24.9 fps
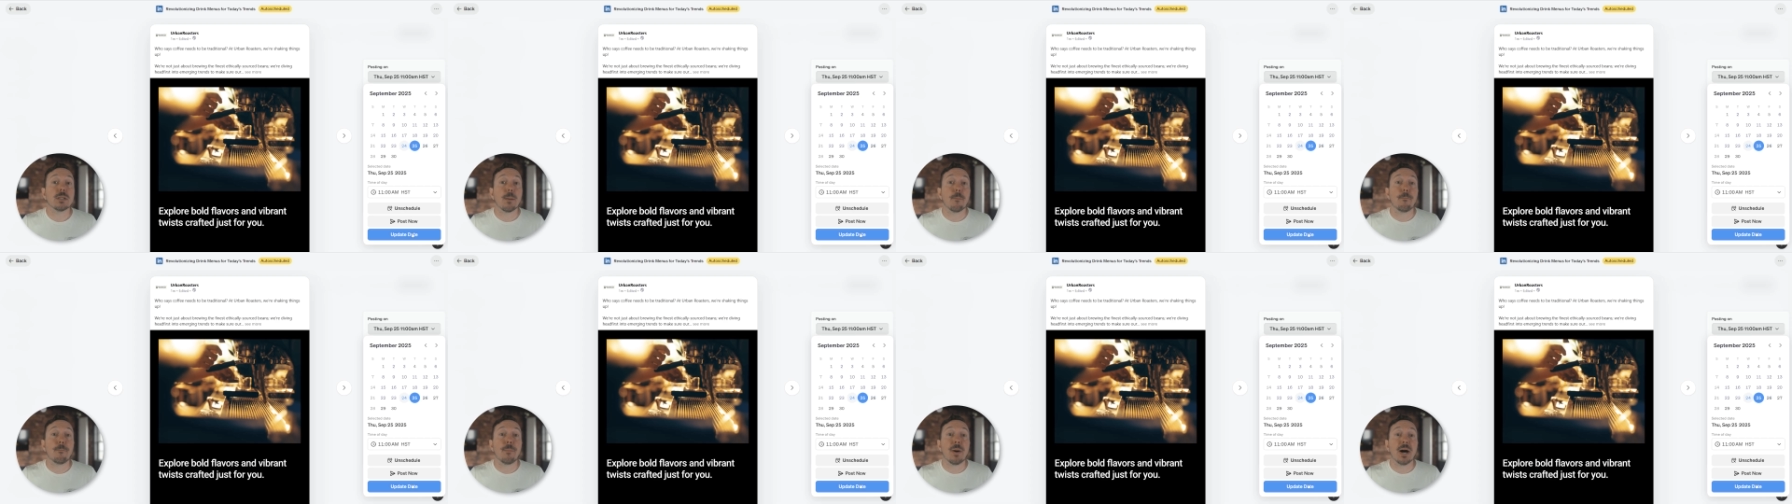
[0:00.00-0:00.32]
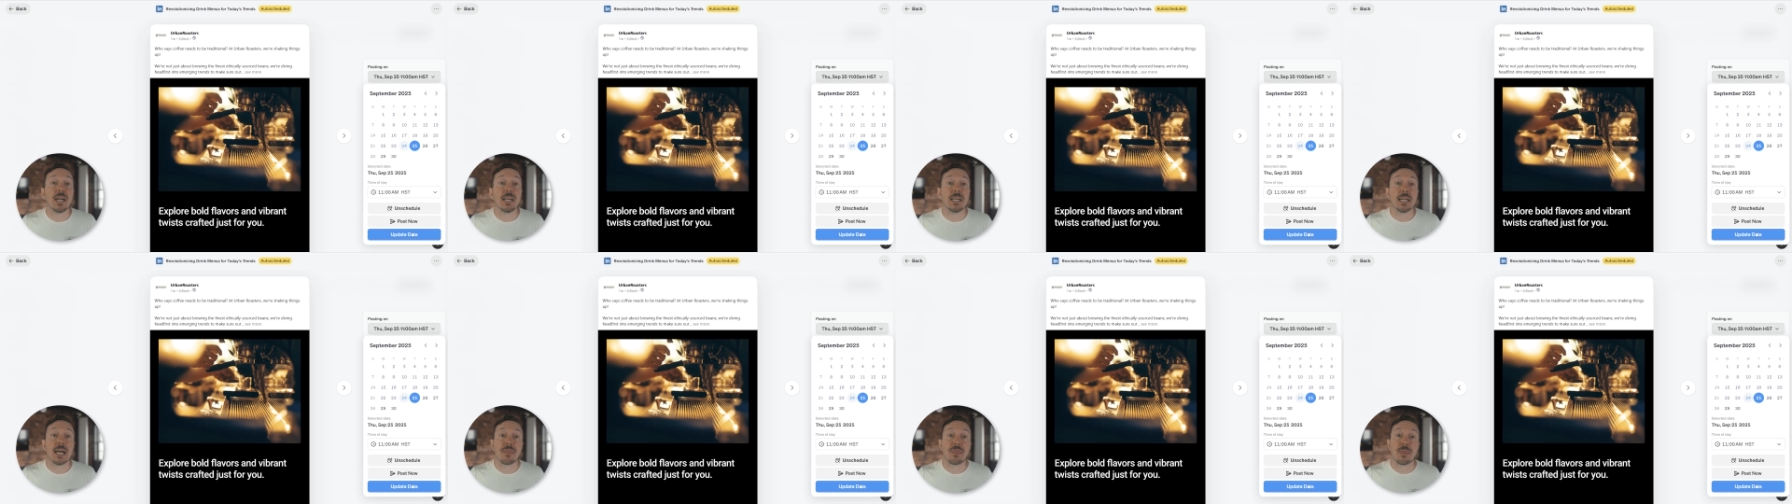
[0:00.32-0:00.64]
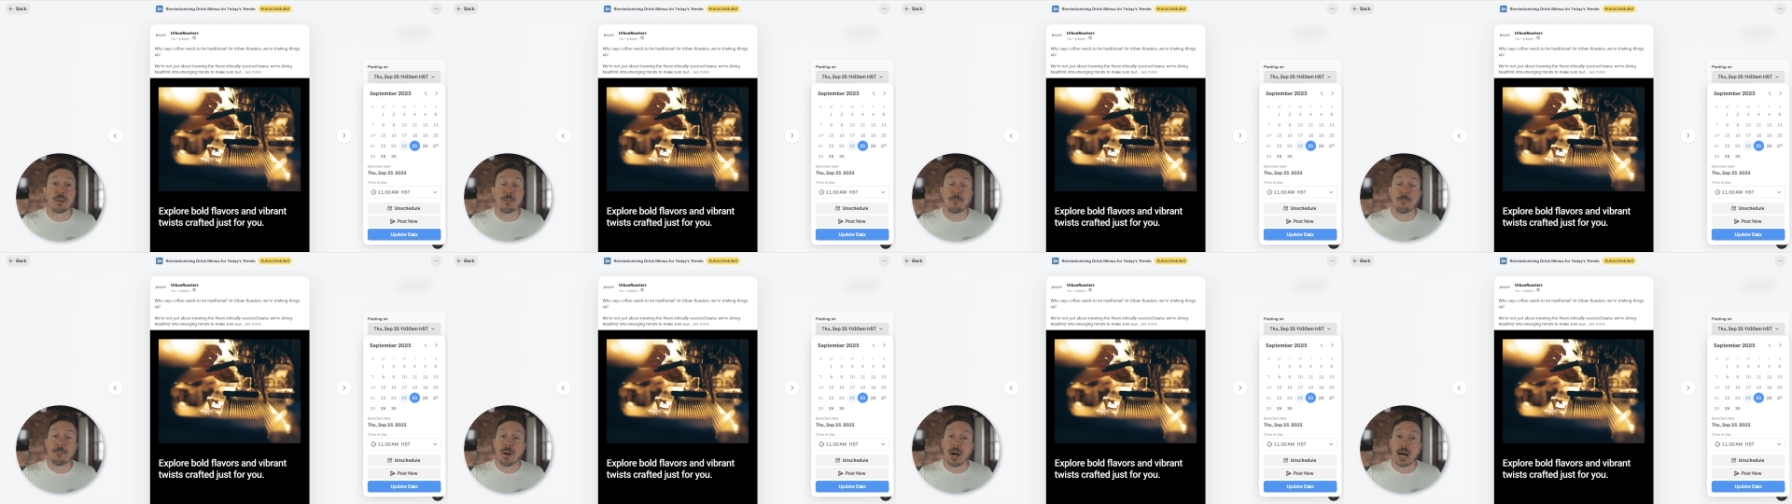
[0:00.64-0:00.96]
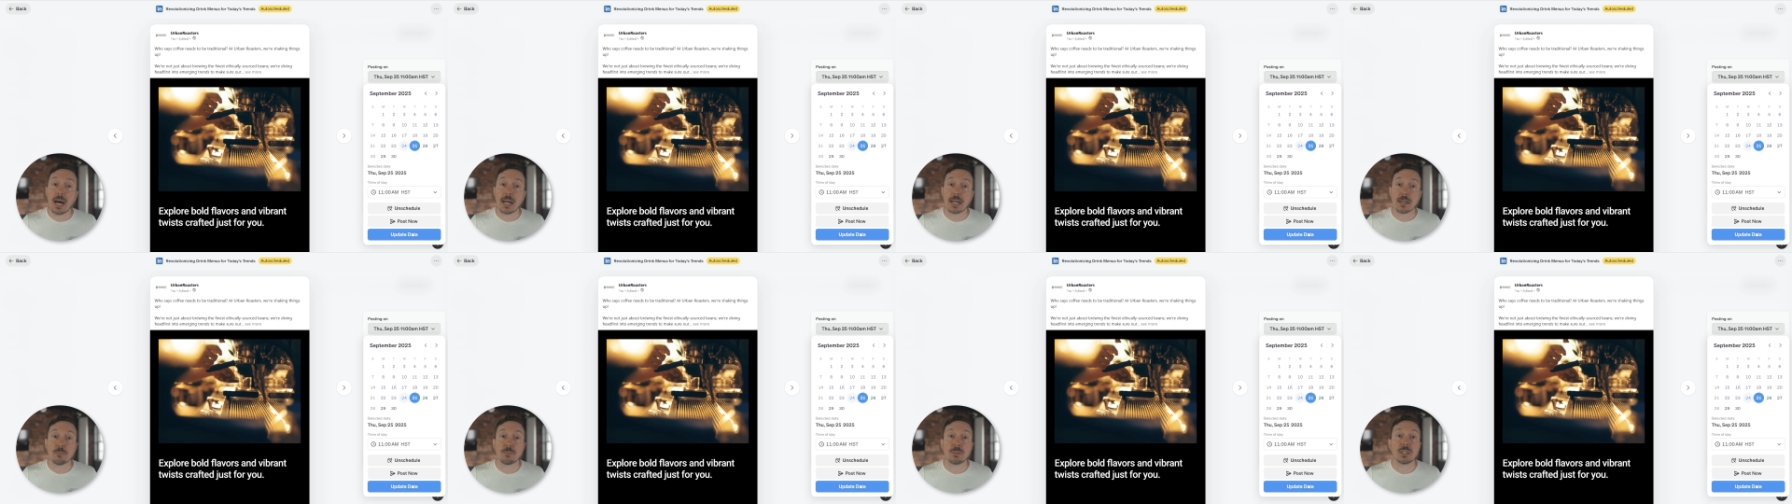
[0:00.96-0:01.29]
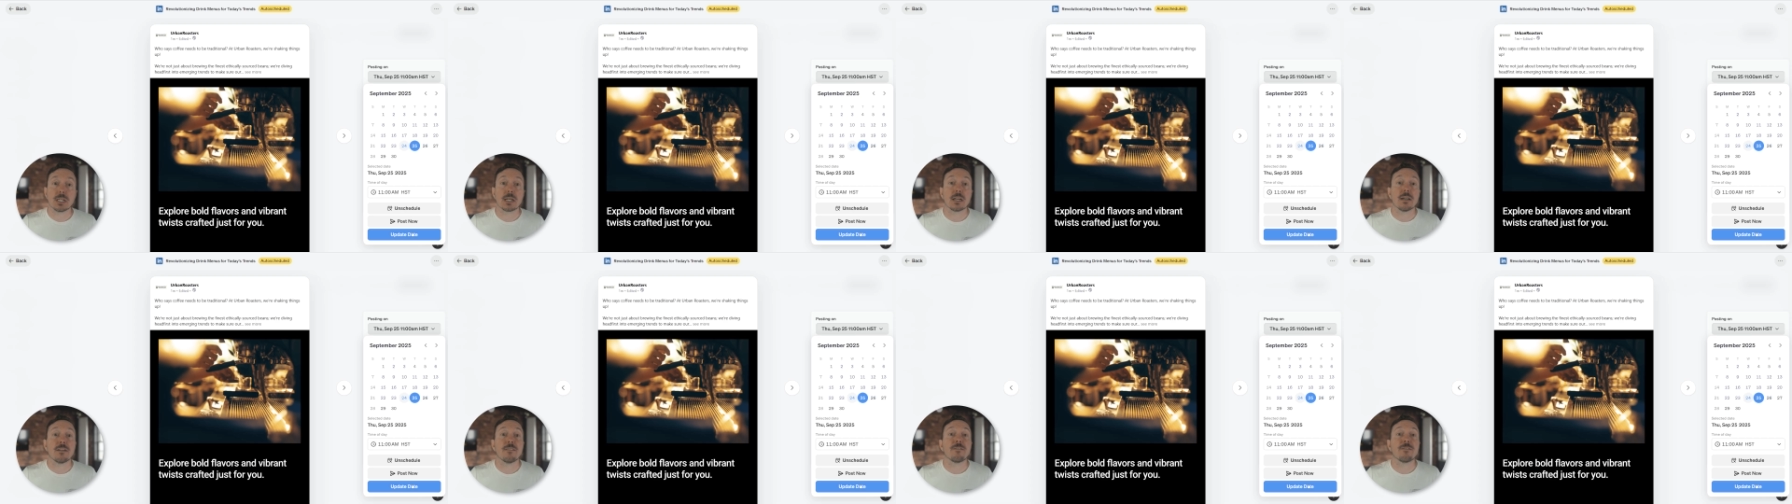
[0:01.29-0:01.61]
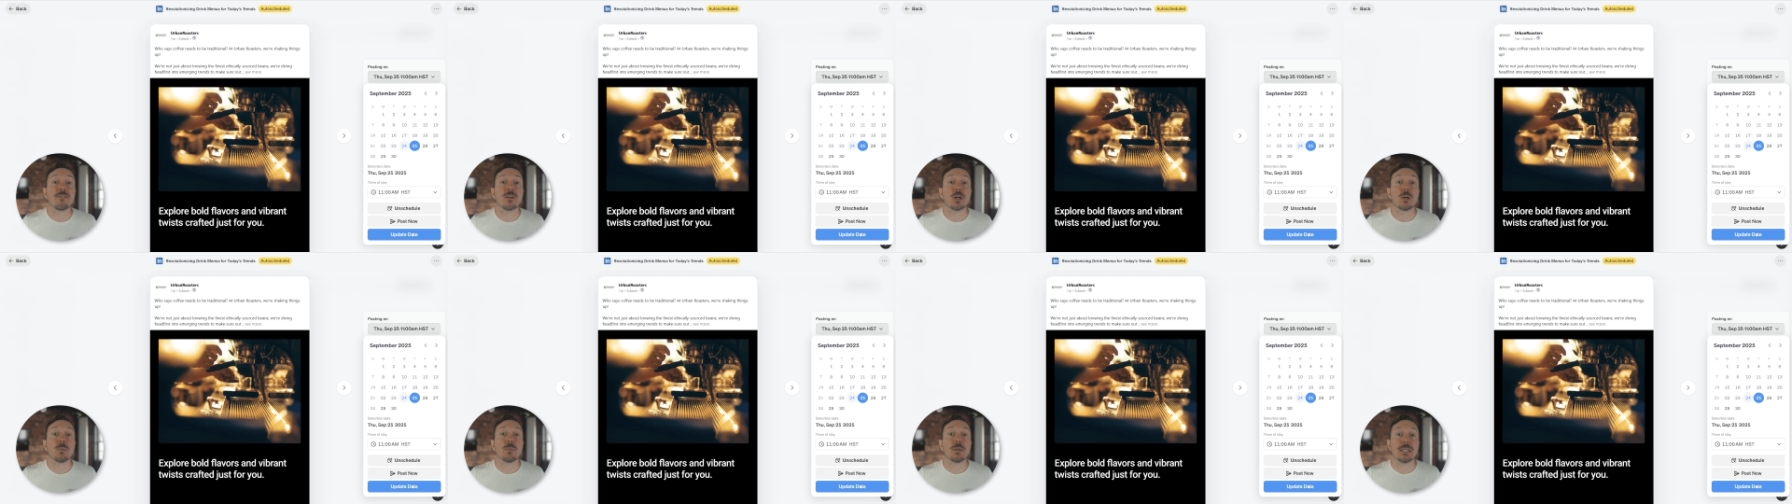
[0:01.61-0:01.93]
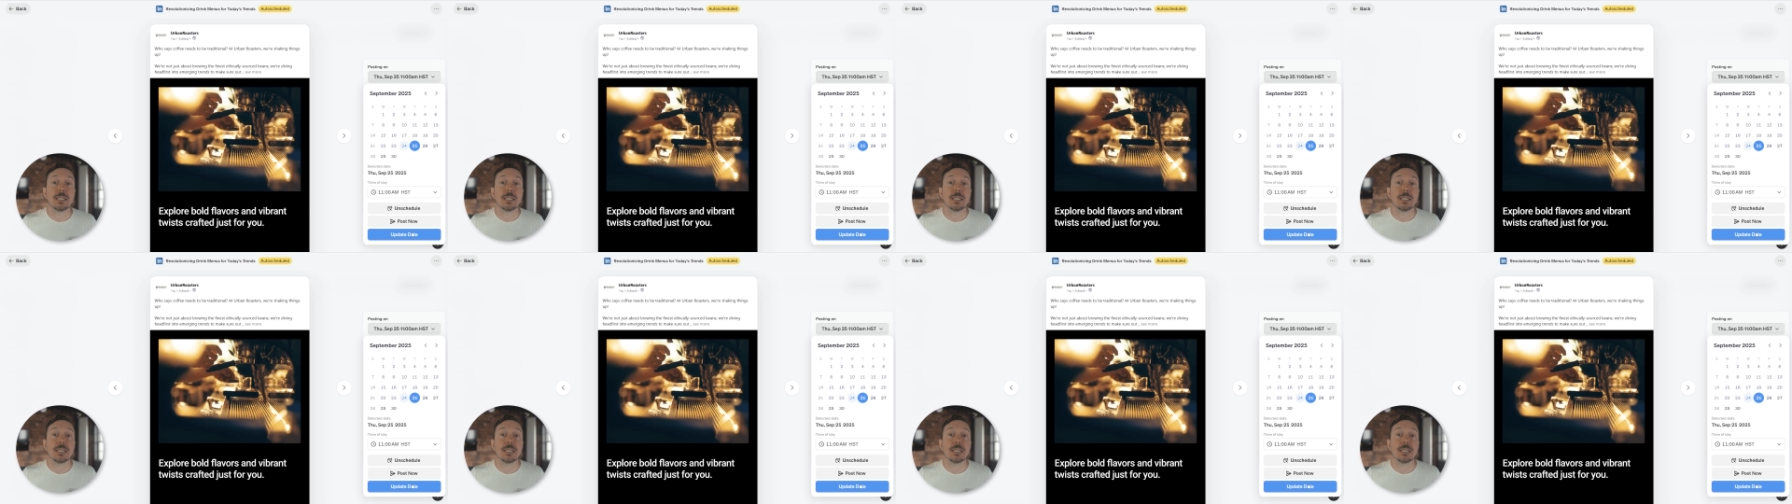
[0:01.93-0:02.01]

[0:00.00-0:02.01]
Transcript: the button at the bottom to confirm